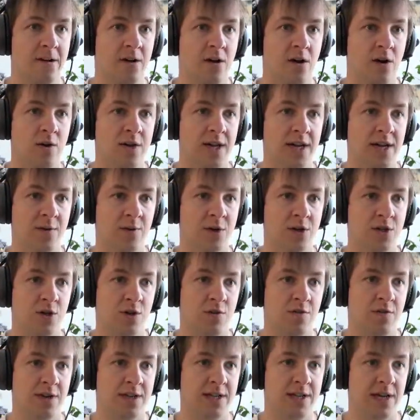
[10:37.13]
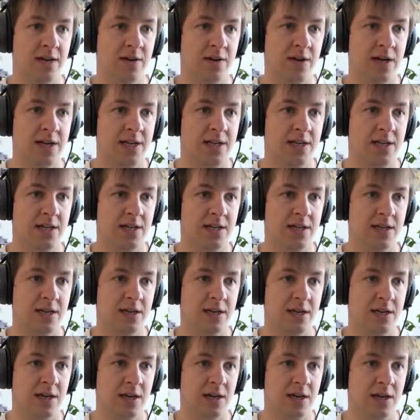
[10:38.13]
Oh yeah, it was over there, right?
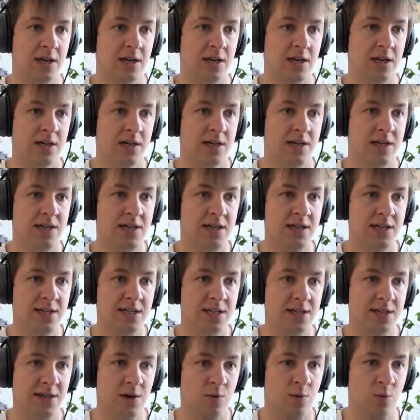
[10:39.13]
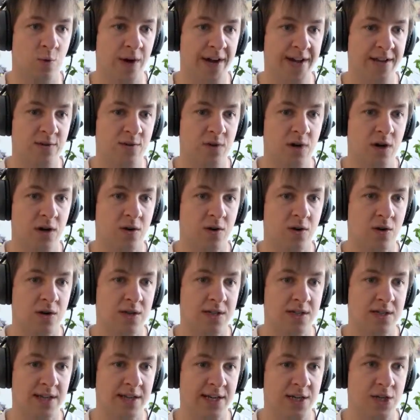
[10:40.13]
Yeah, this is a wet rock or
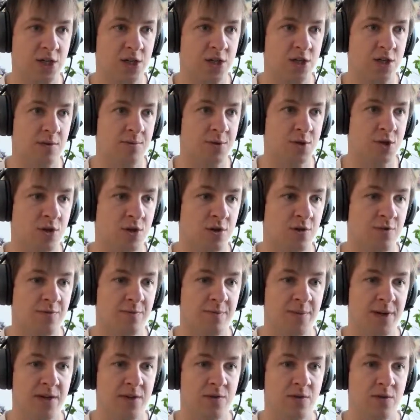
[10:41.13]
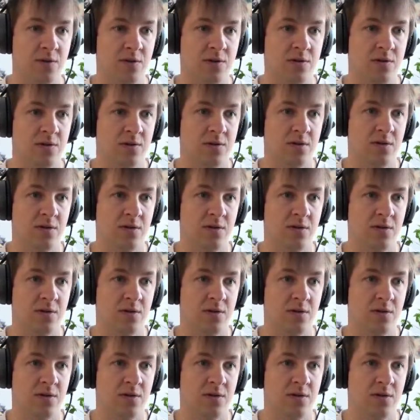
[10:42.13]
this is actually some of mineral.